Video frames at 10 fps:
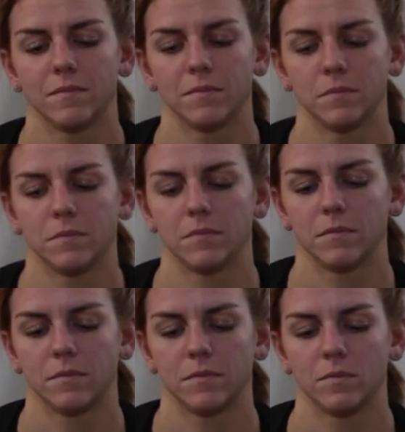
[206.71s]

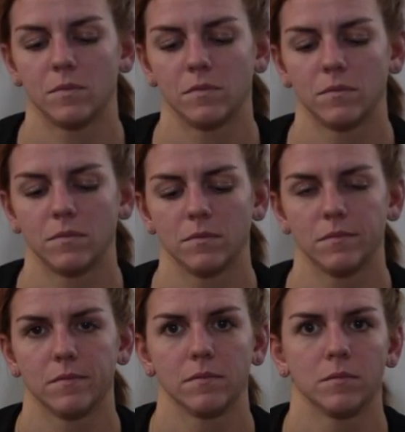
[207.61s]

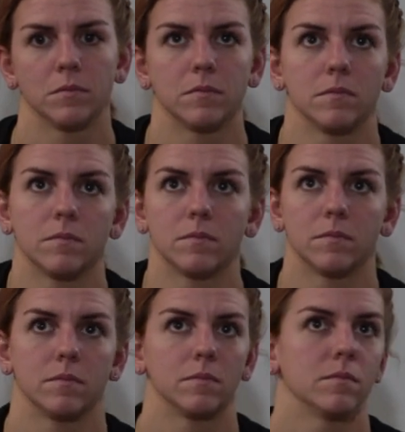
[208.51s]

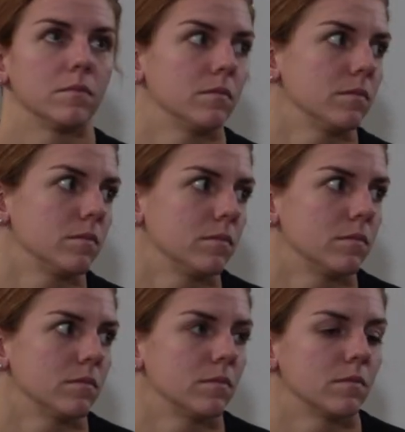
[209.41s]

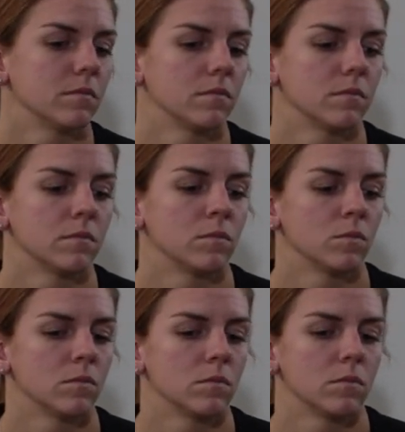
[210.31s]

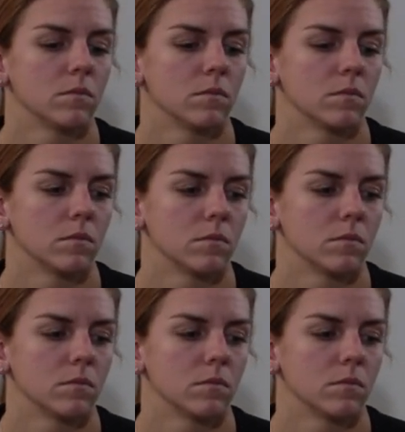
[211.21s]
[no speech]